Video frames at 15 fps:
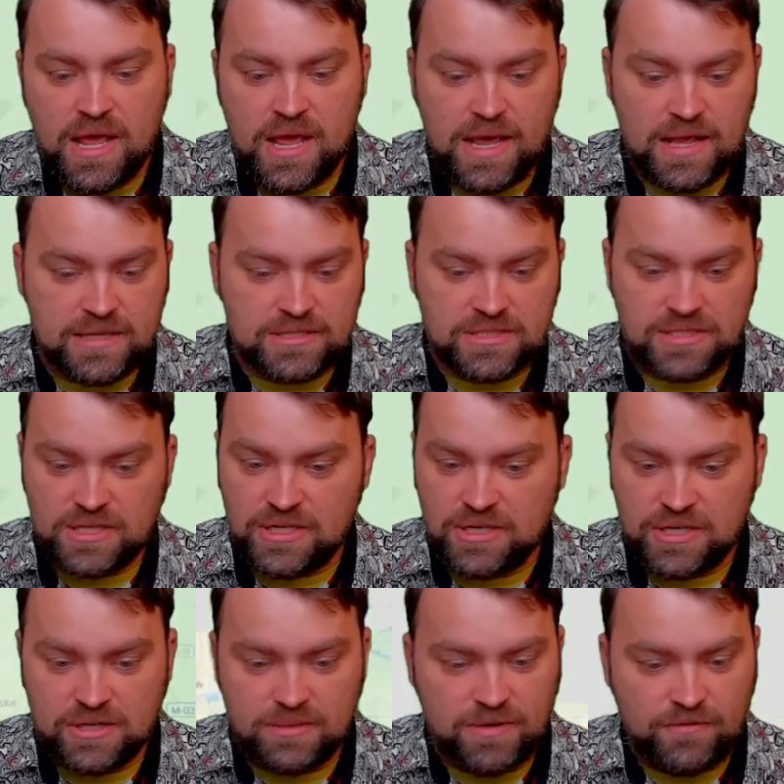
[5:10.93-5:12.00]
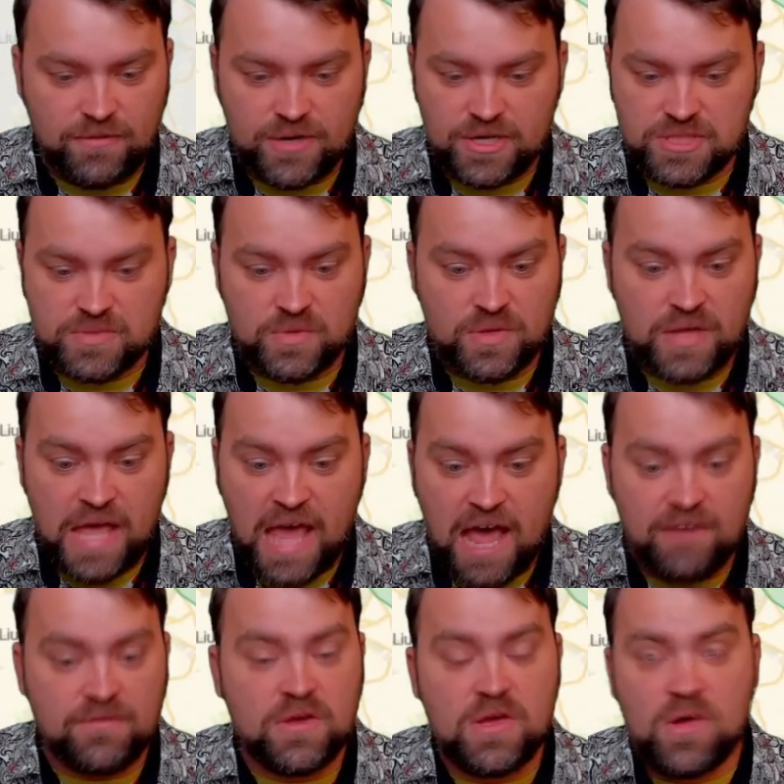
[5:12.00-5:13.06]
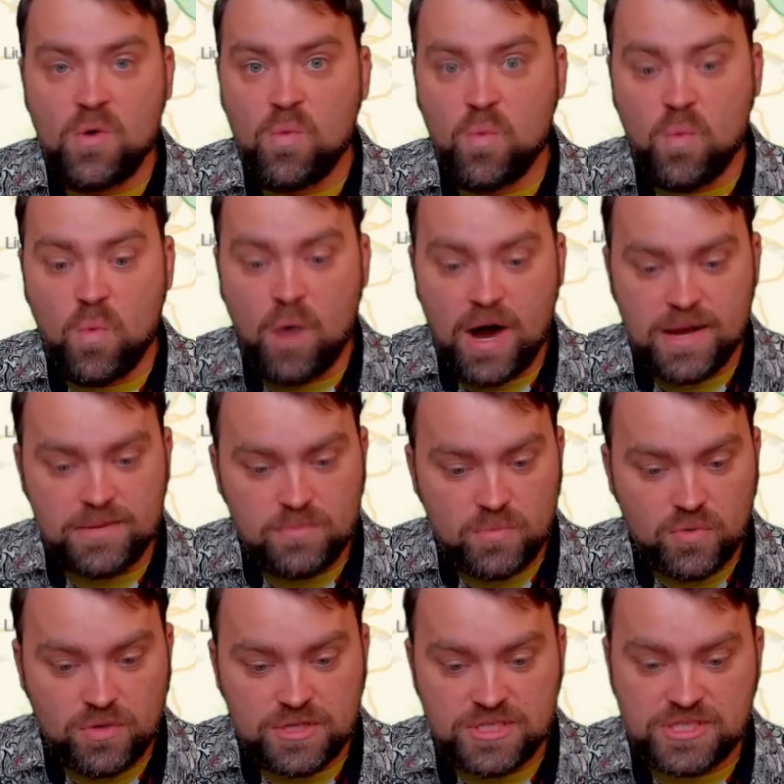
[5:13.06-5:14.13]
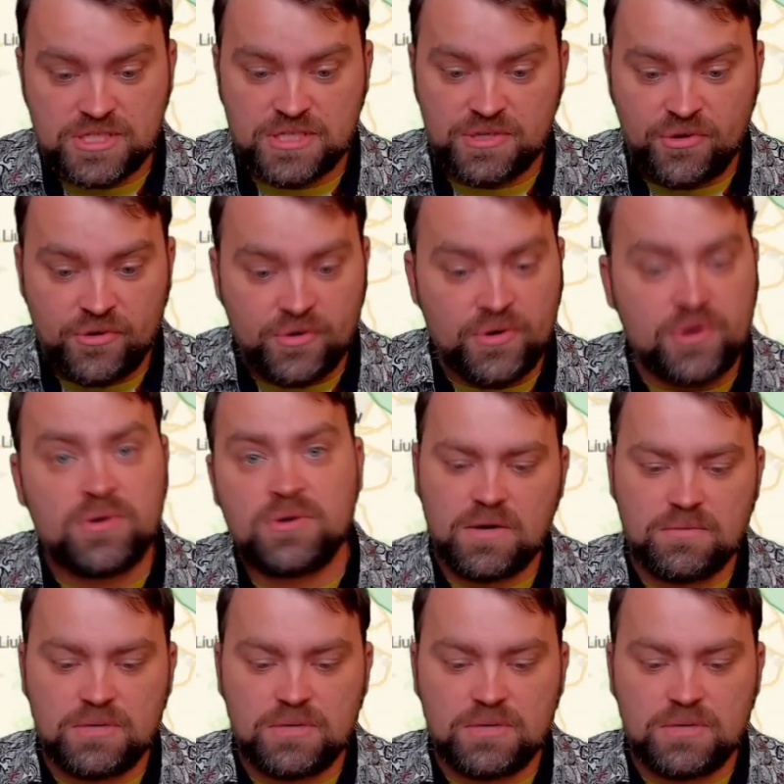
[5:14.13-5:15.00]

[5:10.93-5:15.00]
And here, my friends, we'll have one more scenario,